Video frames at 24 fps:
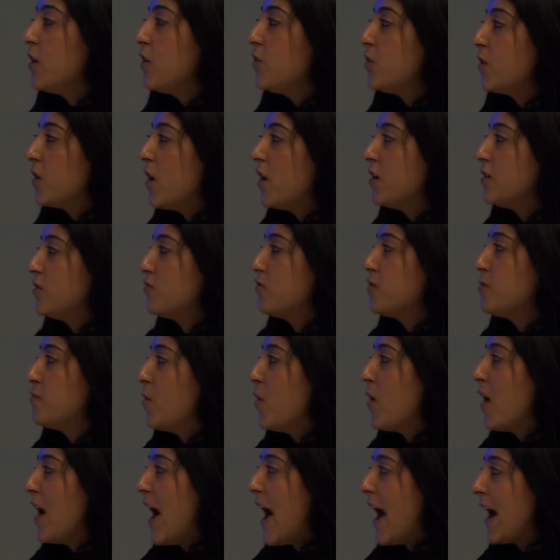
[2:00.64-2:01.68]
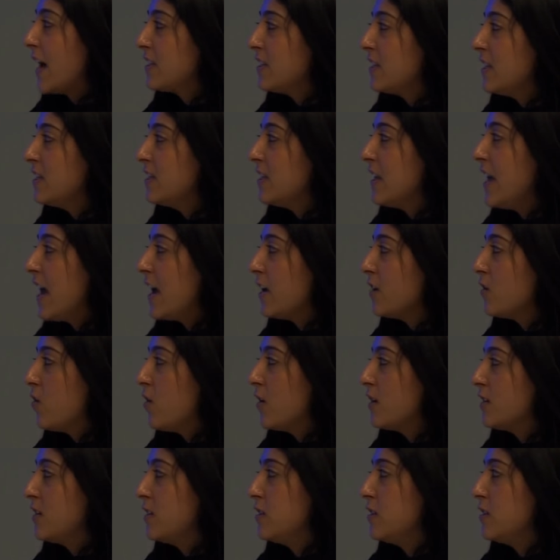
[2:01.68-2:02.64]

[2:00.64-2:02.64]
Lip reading: You can also report accidents and or